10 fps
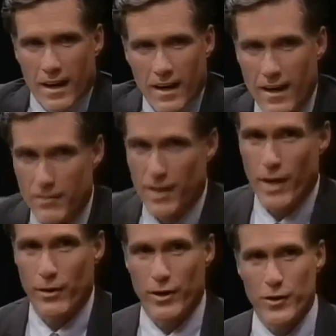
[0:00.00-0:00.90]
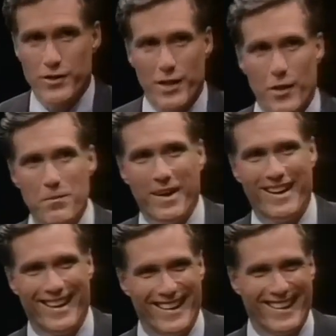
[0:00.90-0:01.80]
Have you got one of those, I hope?
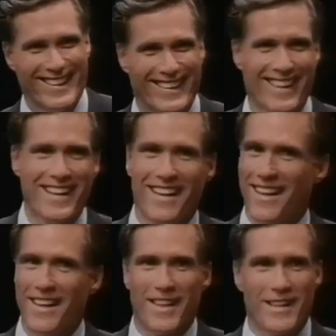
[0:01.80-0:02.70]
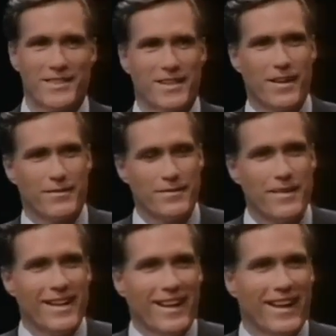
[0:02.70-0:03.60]
That's tough.
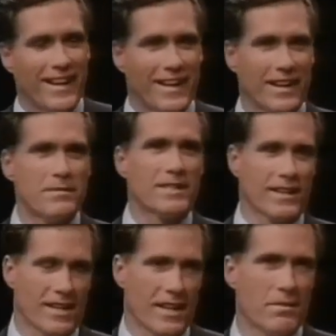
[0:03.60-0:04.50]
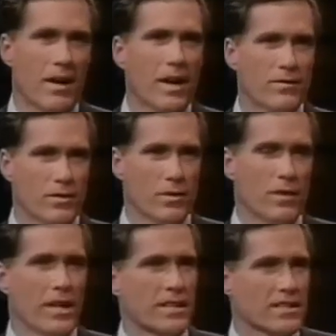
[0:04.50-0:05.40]
Let me tell you, in my view,
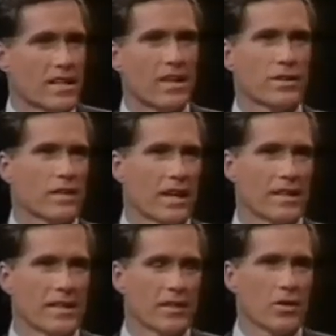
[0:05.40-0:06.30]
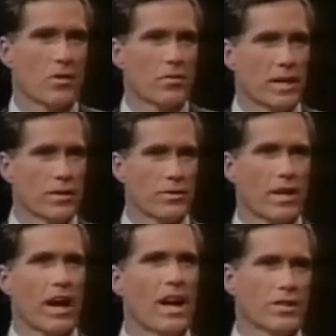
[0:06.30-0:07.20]
it is not a good idea to go into a
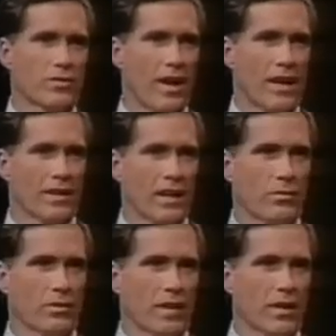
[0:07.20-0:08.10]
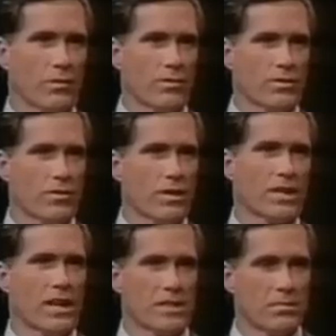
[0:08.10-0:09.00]
contract like what was
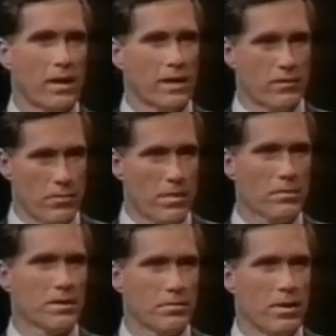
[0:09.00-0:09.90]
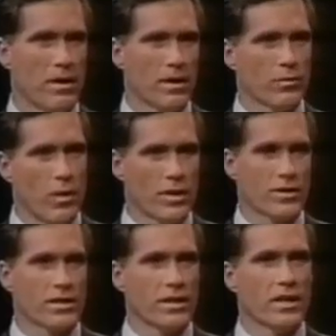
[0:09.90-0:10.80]
organized by the Republican Party in
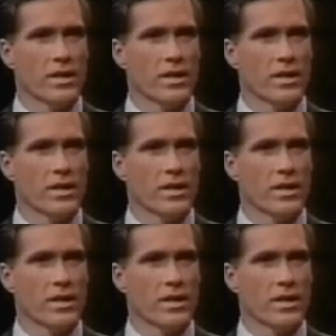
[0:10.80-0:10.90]
Washington,